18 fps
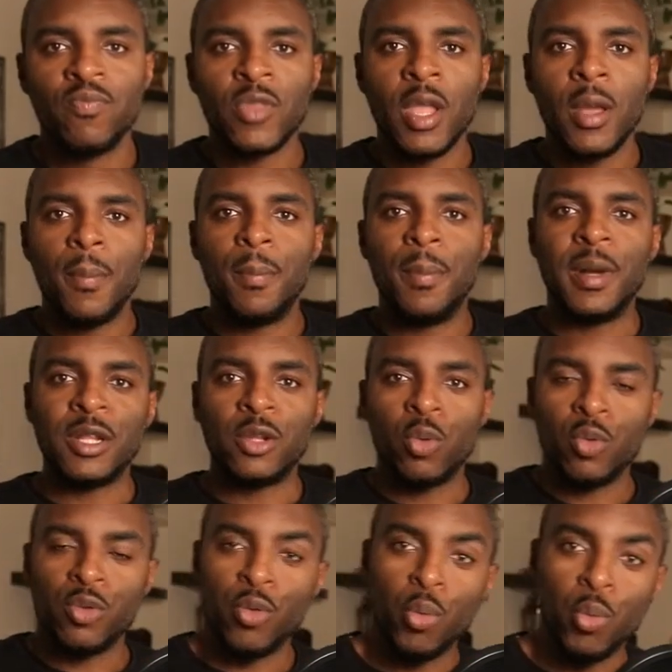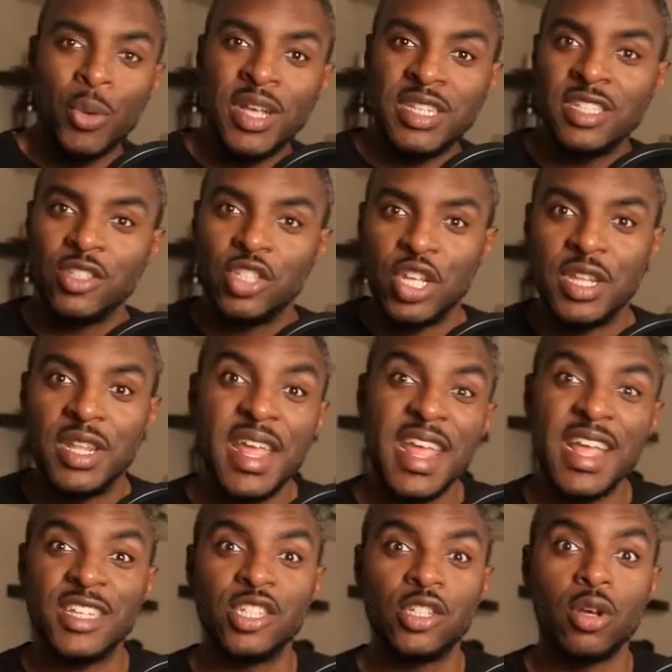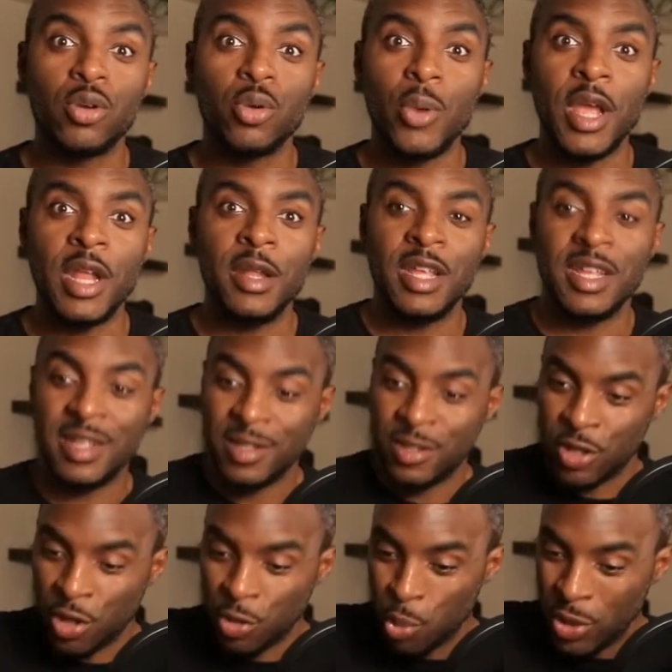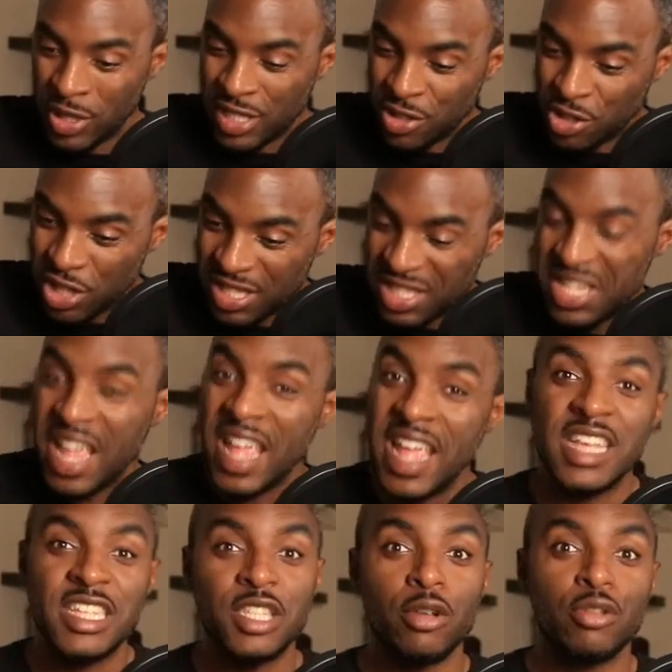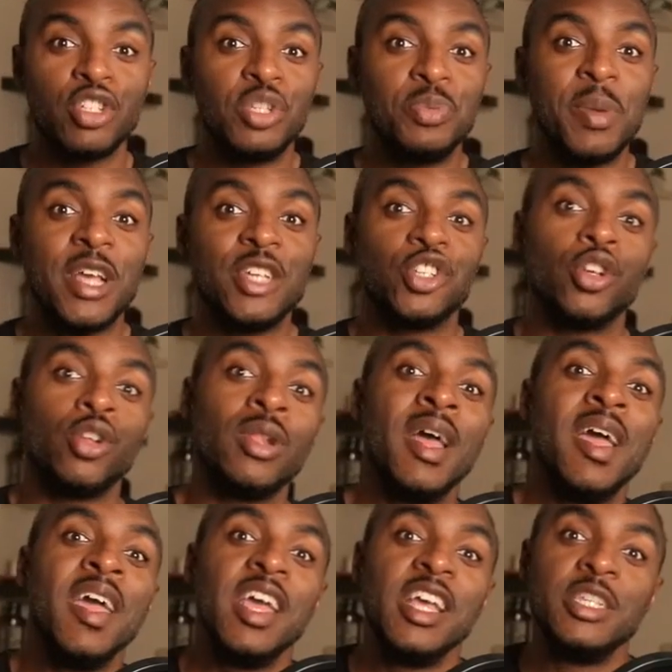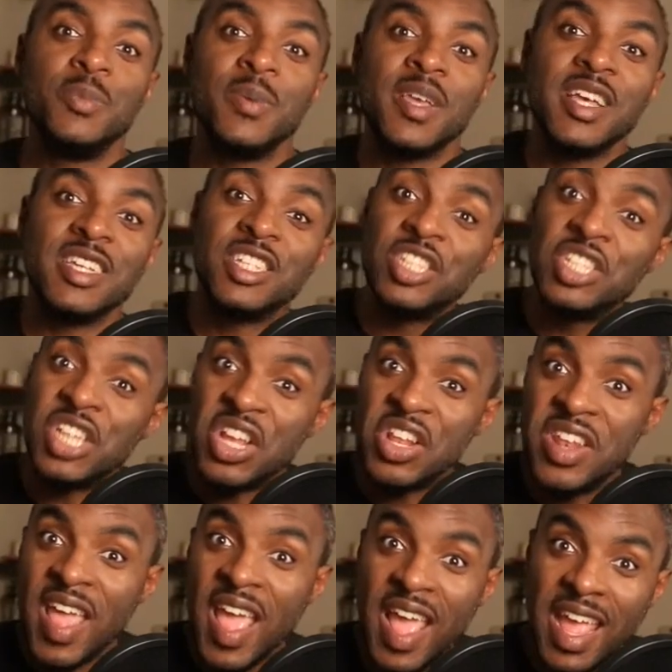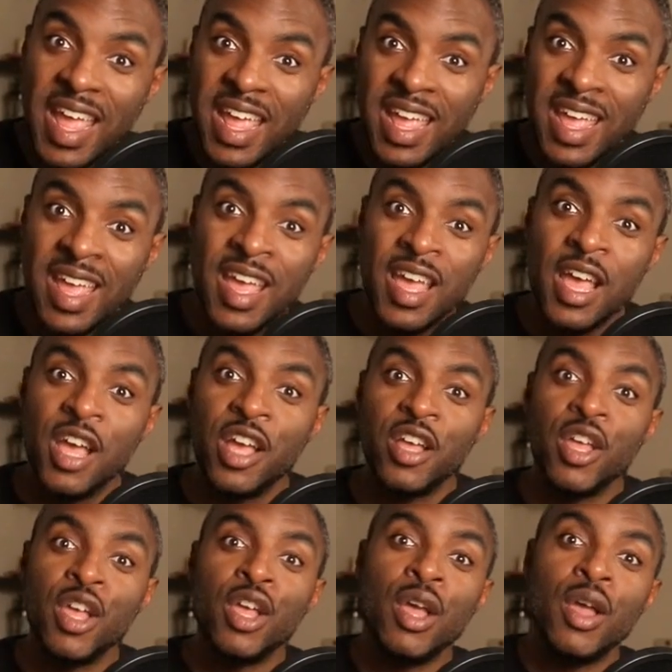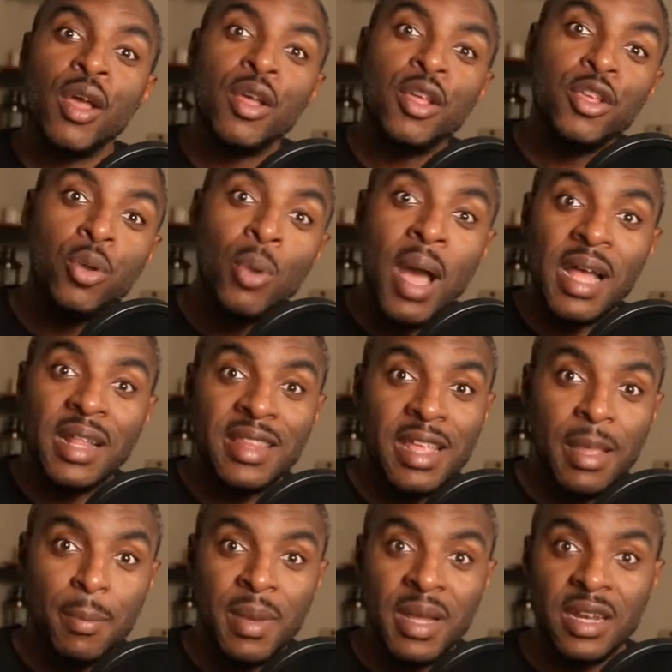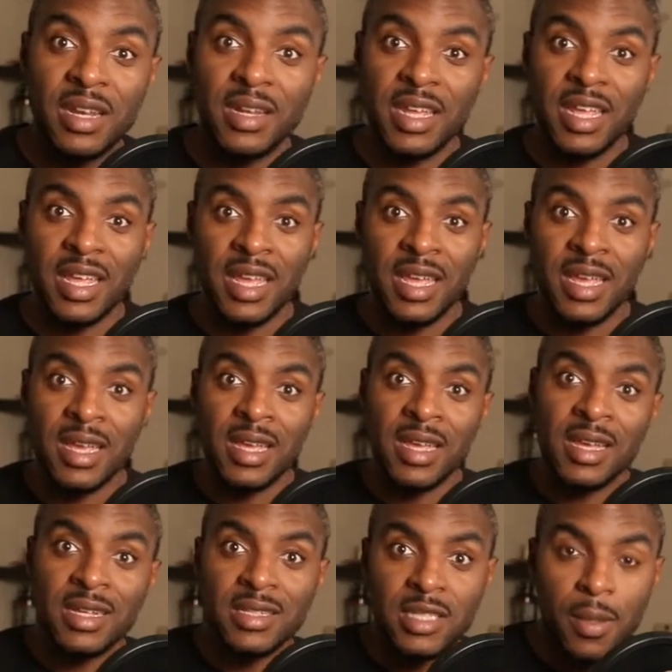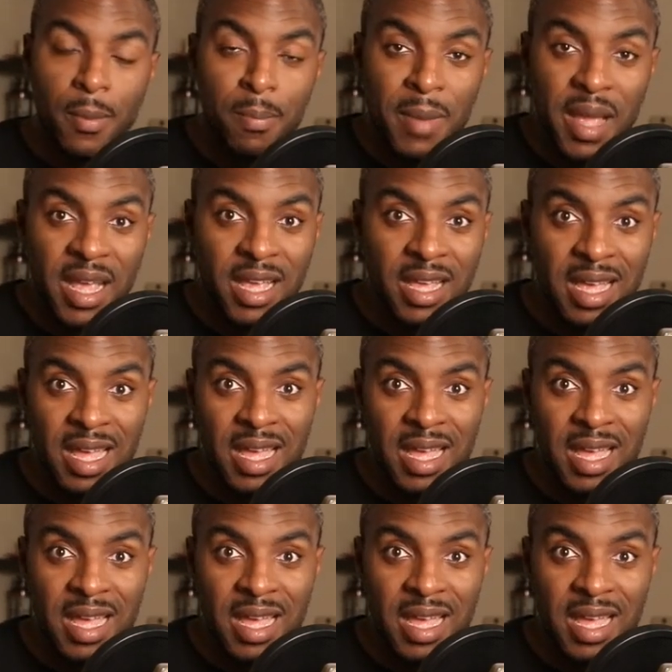But the reason today is so great, the reason today is so special is because today you had the ability to make